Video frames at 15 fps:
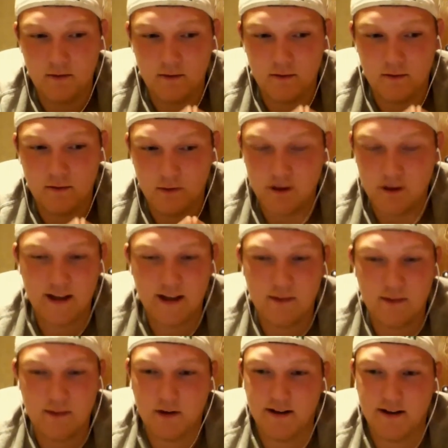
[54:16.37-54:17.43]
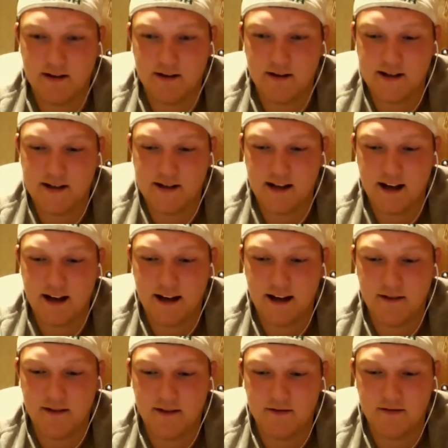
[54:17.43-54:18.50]
rookie players that
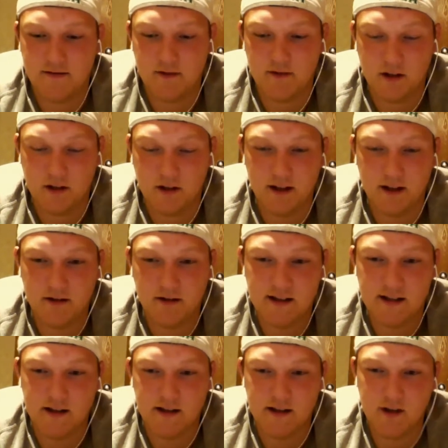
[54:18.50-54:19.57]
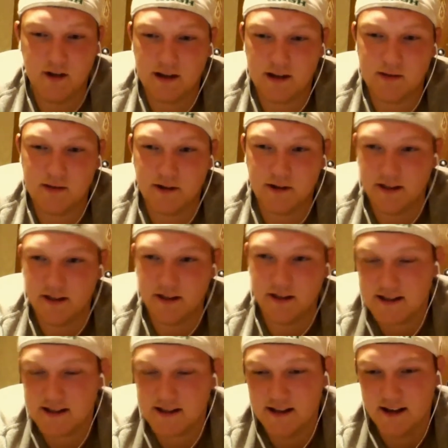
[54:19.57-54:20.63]
have little to no
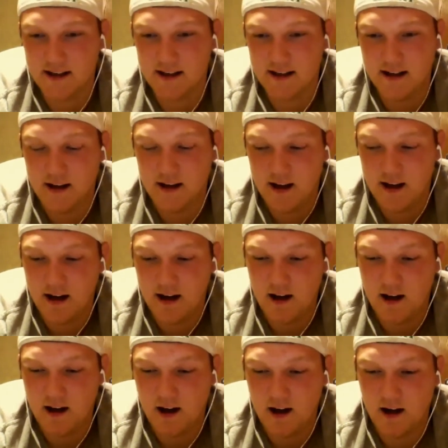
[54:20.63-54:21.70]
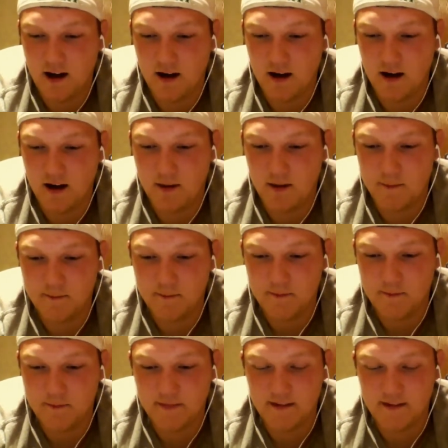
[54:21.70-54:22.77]
experience. Um,
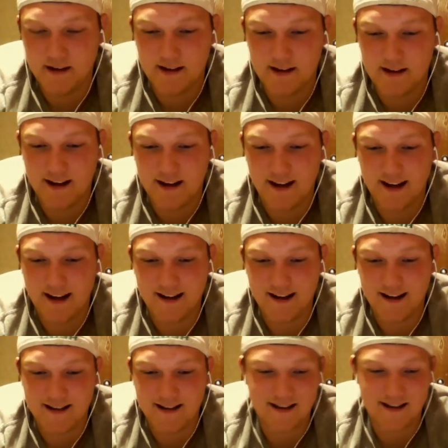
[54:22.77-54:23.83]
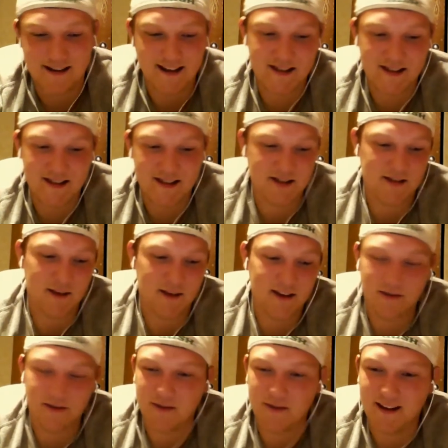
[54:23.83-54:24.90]
and that's just
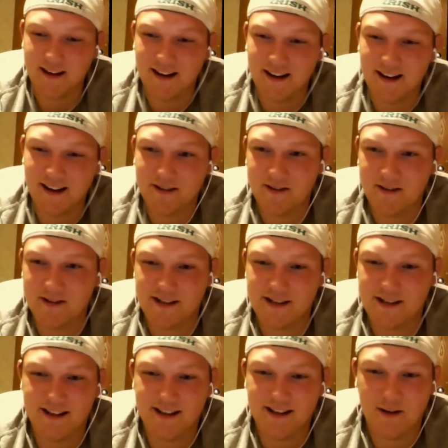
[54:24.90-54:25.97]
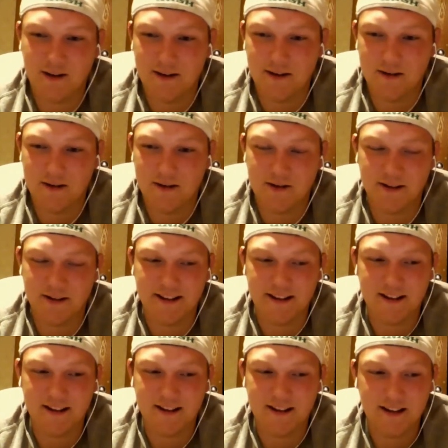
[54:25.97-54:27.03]
bothering me. I don't understand why we're doing it.
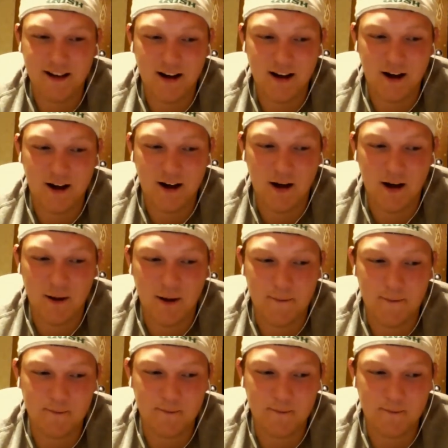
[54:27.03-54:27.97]
Um,